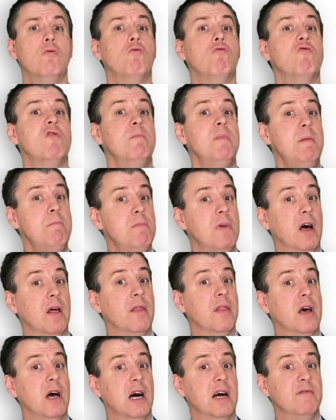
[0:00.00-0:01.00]
Remember
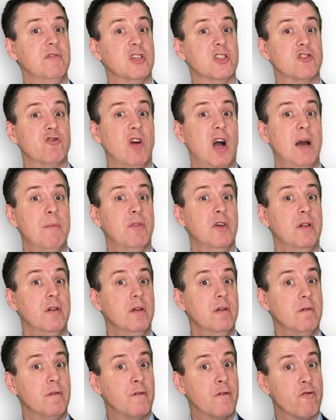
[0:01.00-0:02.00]
that I've described that
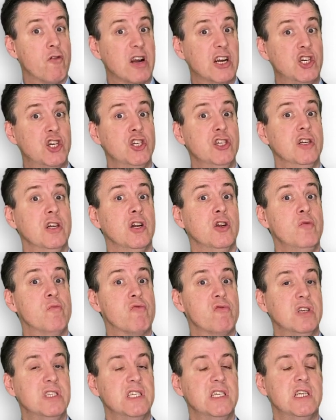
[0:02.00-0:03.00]
friction and
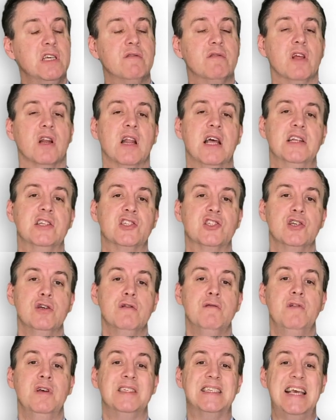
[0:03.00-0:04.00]
lubricity of the lens
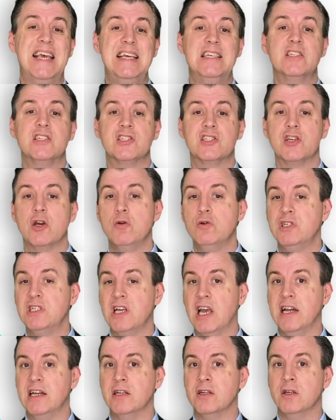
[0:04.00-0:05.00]
surface is
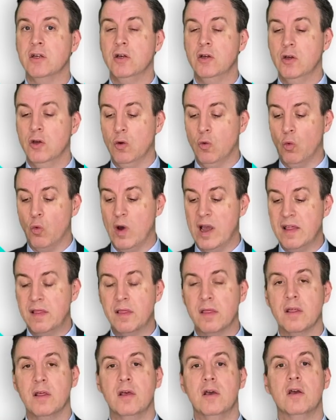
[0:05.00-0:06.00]
associated
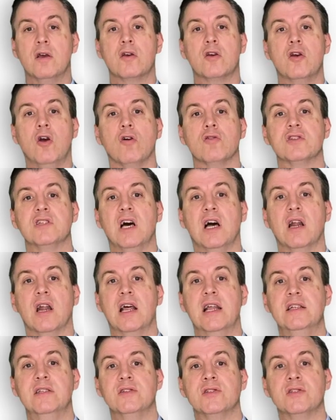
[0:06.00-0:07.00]
with contact
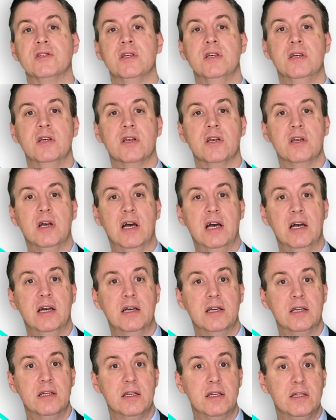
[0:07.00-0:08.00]
lens
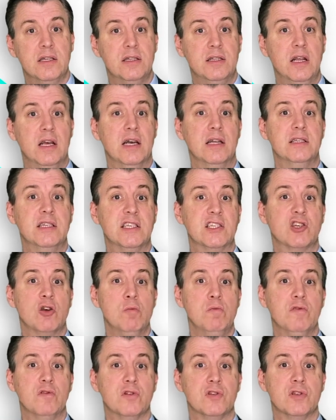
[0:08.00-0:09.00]

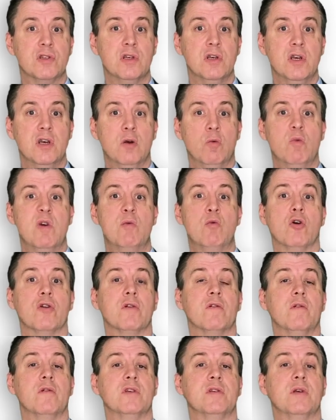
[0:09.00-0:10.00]
discomfort. We
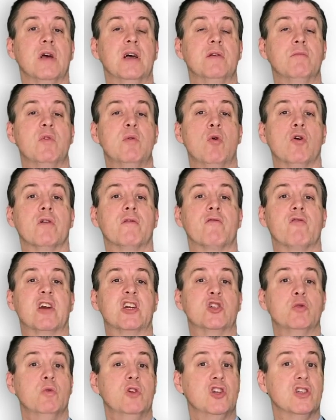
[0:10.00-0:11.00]
want a
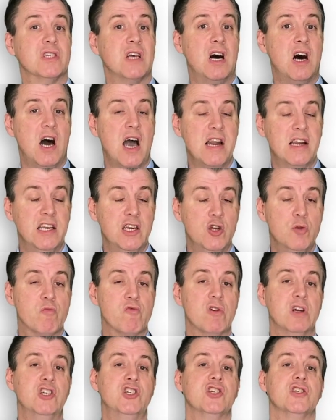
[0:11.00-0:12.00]
friction which is highly
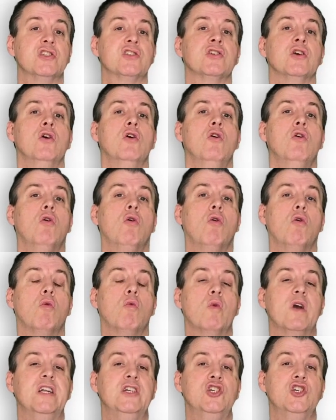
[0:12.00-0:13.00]
lubricious, or
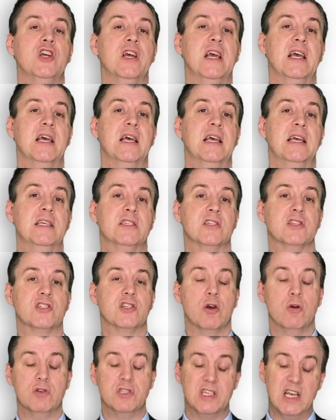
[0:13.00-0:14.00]
which is
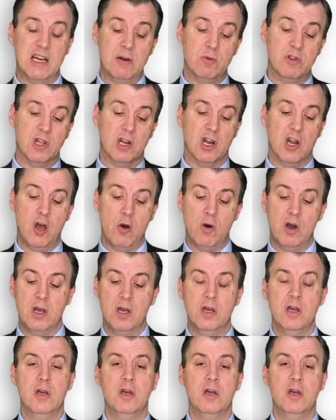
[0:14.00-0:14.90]
associated with a lower